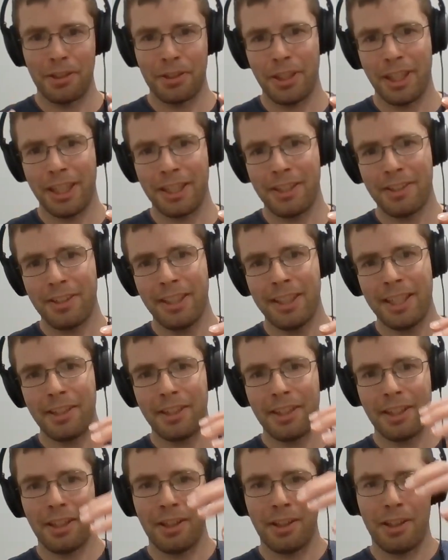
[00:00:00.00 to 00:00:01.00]
so you can see
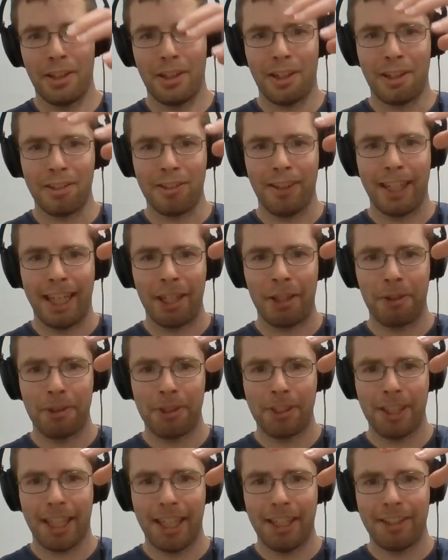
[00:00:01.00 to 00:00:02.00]
that along the line of
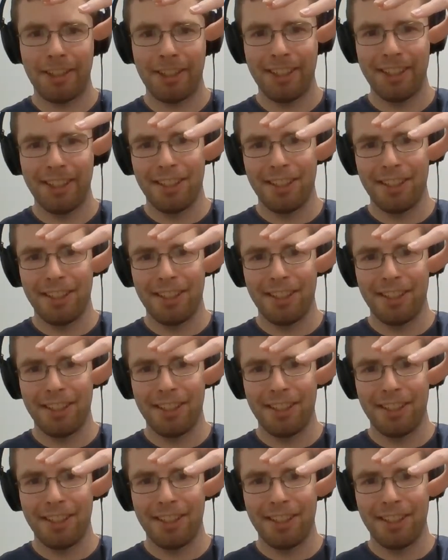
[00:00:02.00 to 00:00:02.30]
sight,